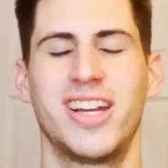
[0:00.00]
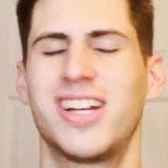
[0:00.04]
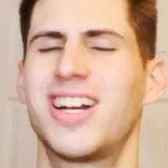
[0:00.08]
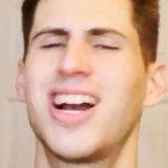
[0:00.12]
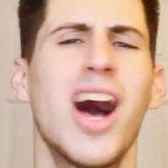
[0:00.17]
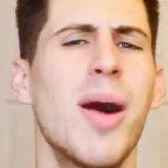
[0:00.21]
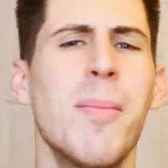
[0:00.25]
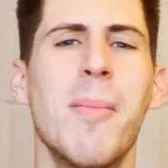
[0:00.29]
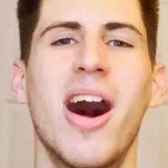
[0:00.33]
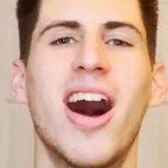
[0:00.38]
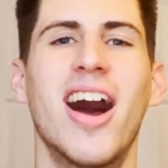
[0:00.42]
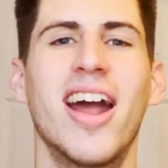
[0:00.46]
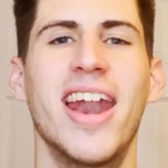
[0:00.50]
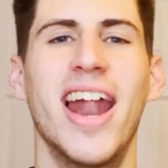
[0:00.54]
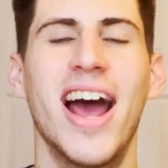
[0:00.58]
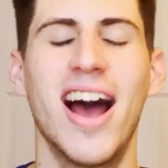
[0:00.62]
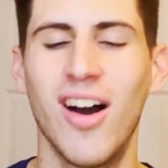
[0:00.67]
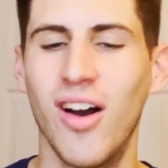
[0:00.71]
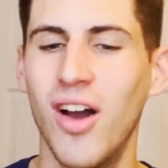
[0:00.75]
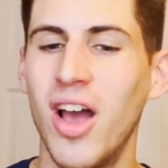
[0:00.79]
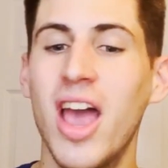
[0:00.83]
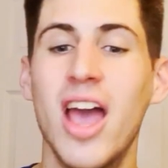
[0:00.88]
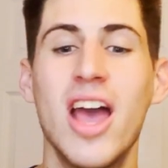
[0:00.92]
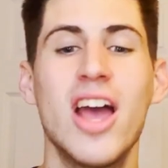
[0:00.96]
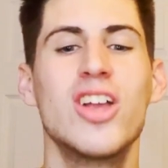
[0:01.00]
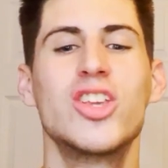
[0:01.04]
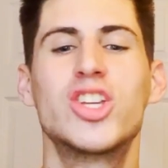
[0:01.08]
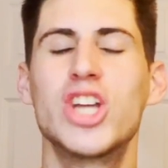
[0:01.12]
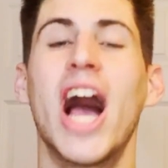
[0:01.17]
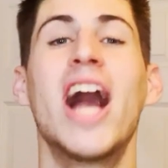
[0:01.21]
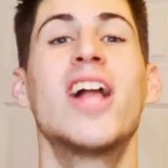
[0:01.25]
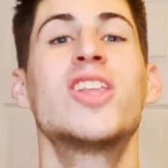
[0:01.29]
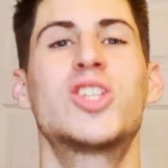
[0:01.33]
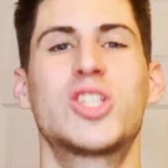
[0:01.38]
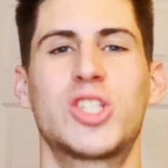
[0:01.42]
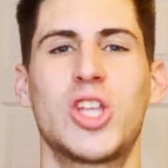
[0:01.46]
Come on now.
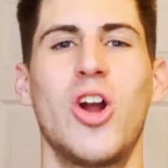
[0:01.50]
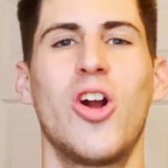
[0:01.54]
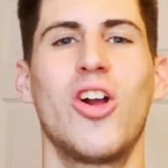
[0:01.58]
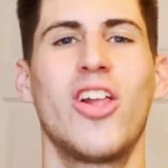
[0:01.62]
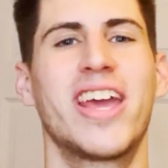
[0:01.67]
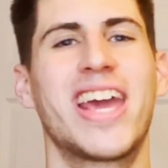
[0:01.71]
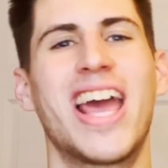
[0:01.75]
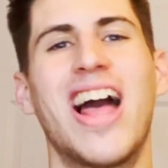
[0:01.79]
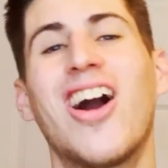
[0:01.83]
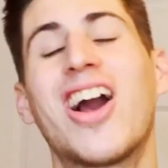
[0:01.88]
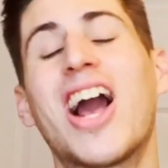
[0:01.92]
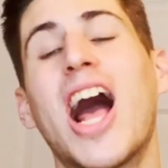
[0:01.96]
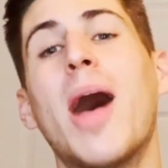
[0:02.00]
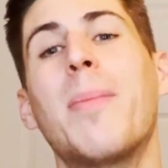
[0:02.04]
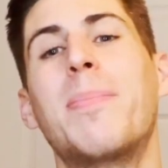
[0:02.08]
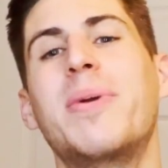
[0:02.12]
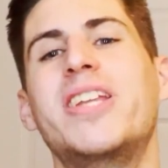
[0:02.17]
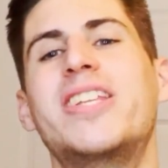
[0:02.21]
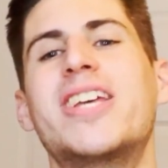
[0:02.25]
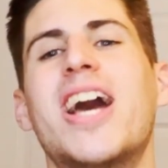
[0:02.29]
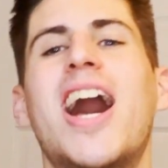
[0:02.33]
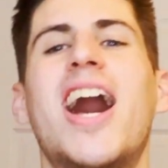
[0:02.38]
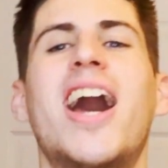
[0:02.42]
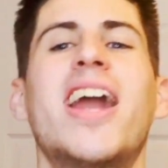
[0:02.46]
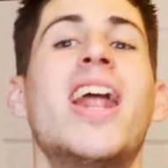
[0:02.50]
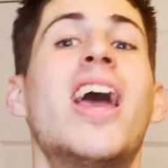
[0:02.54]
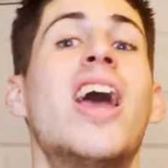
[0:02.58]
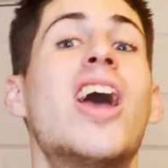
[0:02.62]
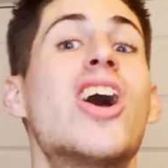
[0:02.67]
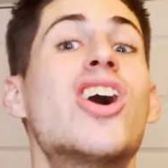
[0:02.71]
John Sterling, El Capitan.